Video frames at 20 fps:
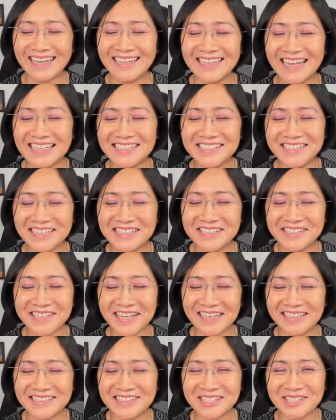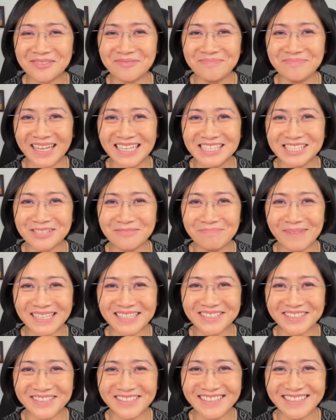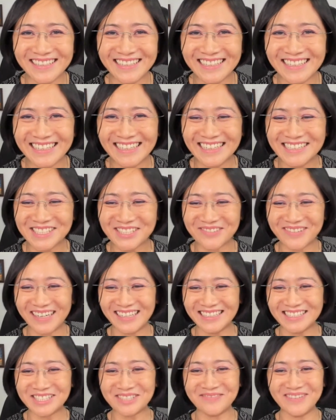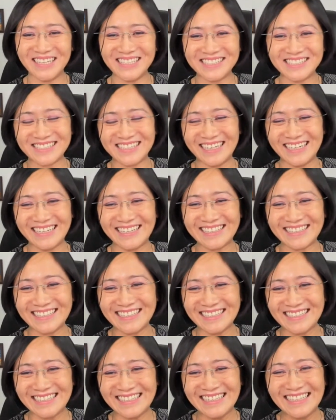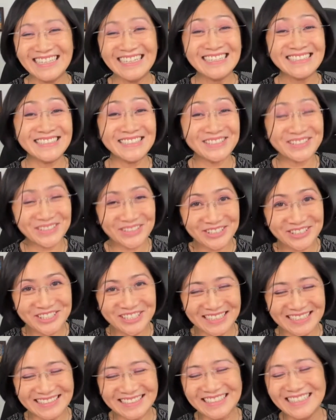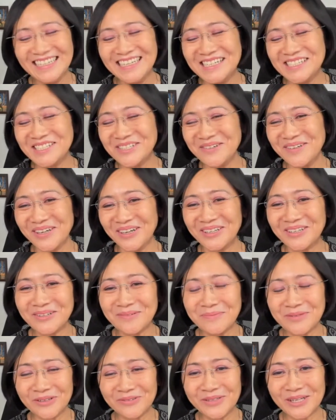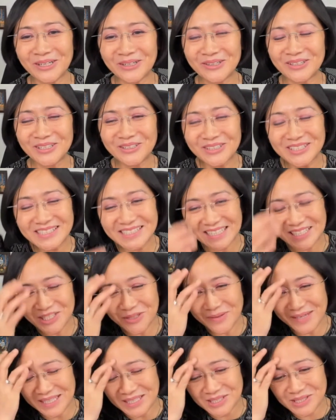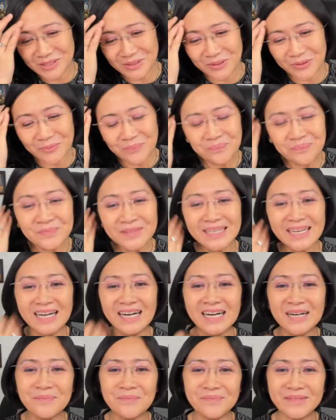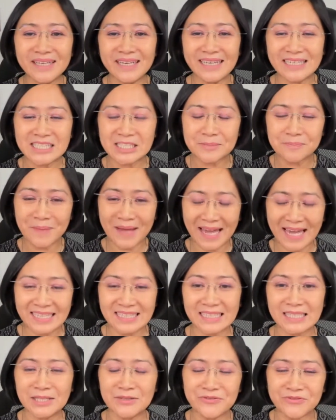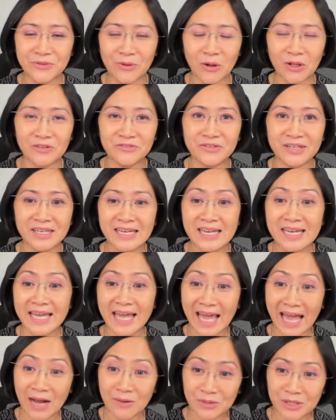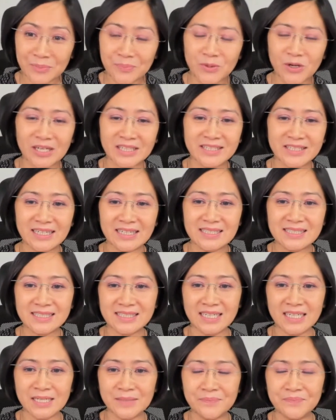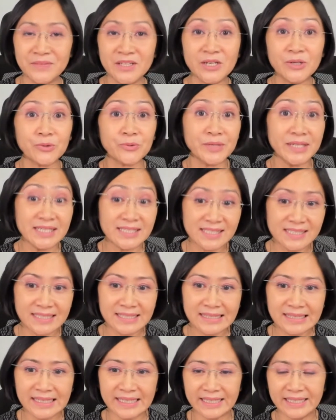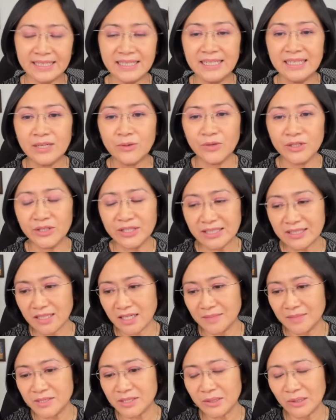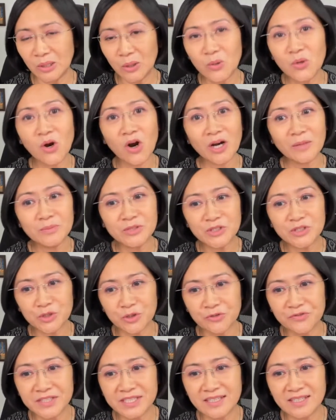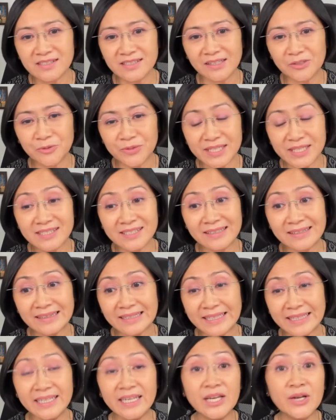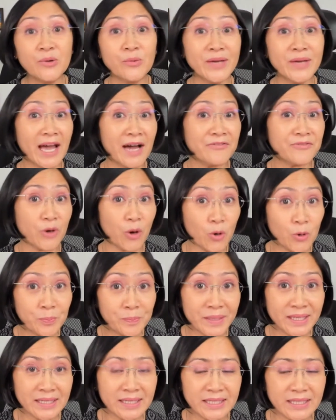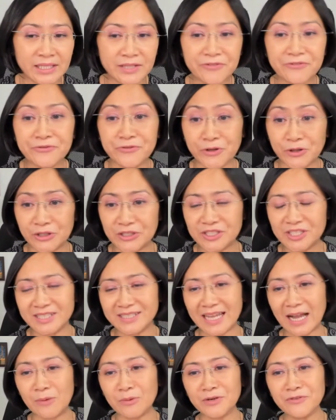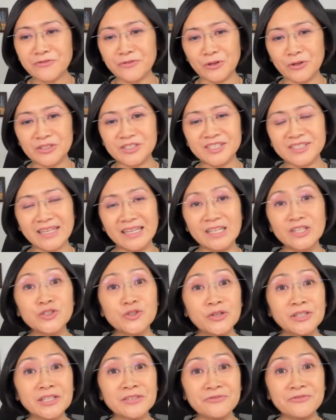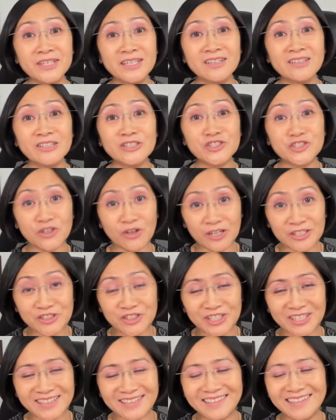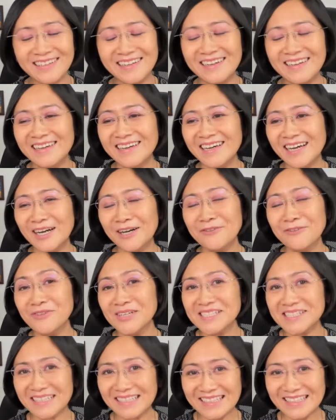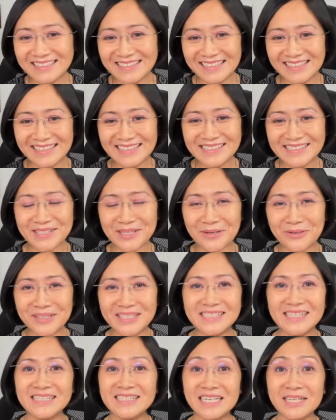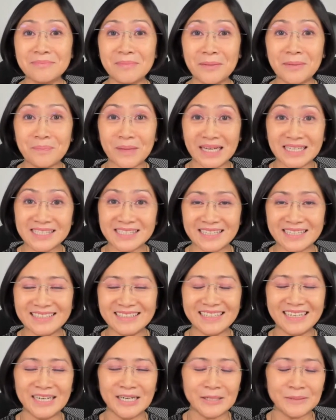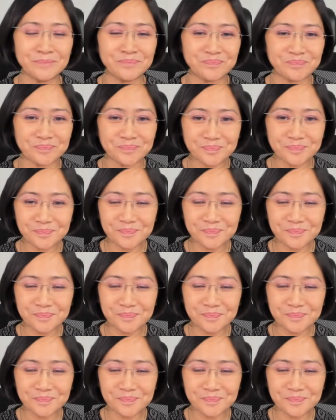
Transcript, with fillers: and as I say, it smells better uh, as well. It smells like uh, detergent. So we are, we are continuing to um, expand and evolve our products. Um, recently, when it comes to low carbon services, then recently we have opened the first our first electronic vehicle charging uh, facility. So this is in Mamplasan. Um,